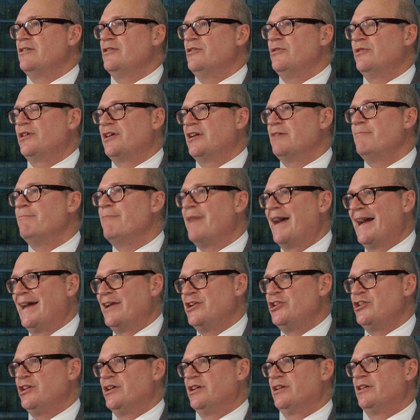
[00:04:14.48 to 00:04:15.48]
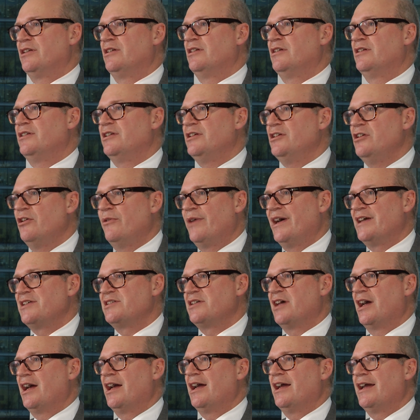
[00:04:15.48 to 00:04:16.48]
You can imagine the
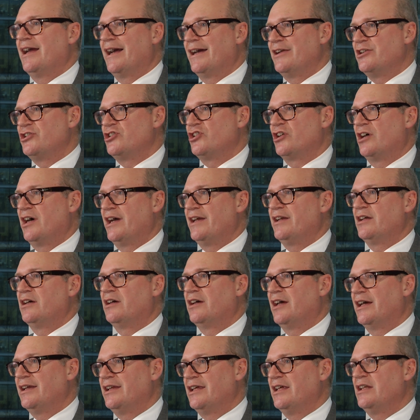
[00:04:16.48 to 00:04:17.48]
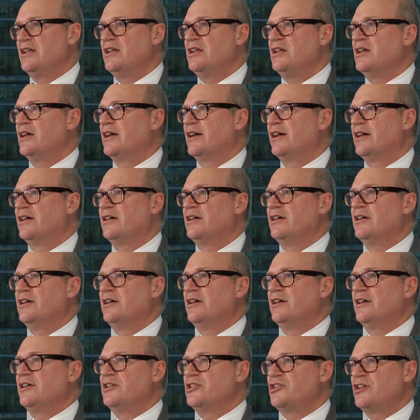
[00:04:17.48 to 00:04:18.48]
USA and China and India
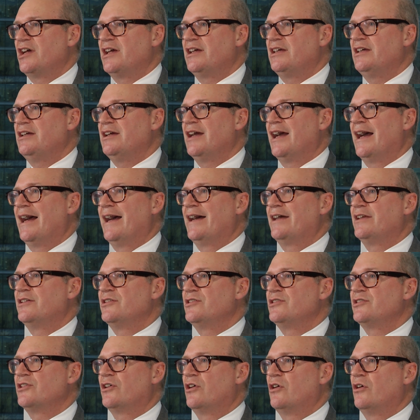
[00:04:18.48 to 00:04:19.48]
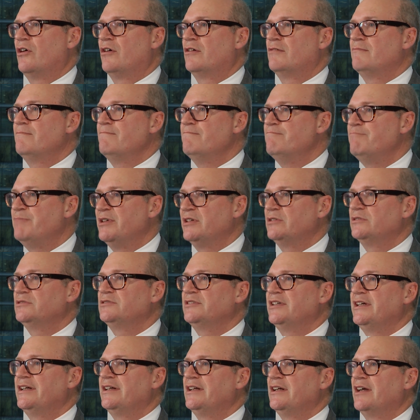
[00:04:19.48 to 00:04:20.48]
shaking hands on
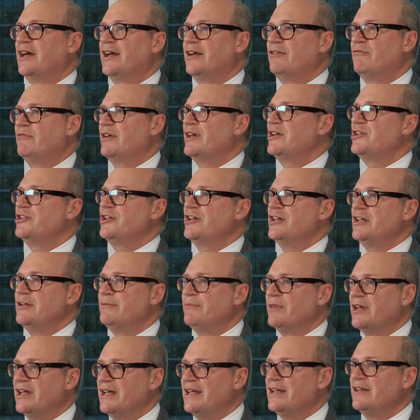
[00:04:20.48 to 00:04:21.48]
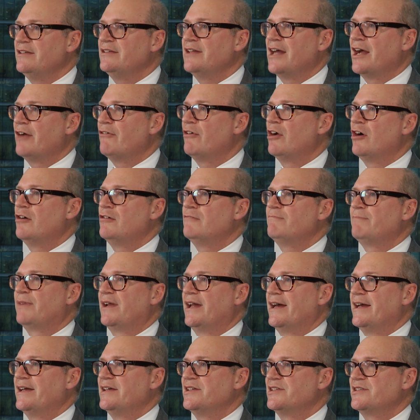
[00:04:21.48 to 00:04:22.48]
building a regime in their own
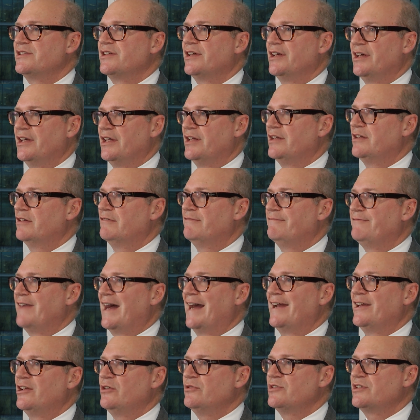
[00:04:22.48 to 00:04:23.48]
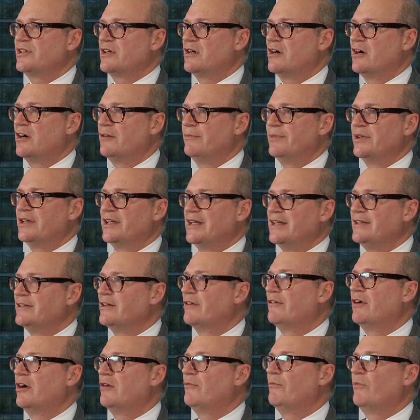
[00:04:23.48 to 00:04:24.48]
place that values carbon in
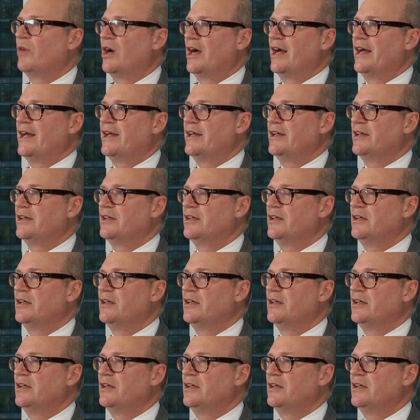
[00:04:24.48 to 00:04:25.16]
their own way,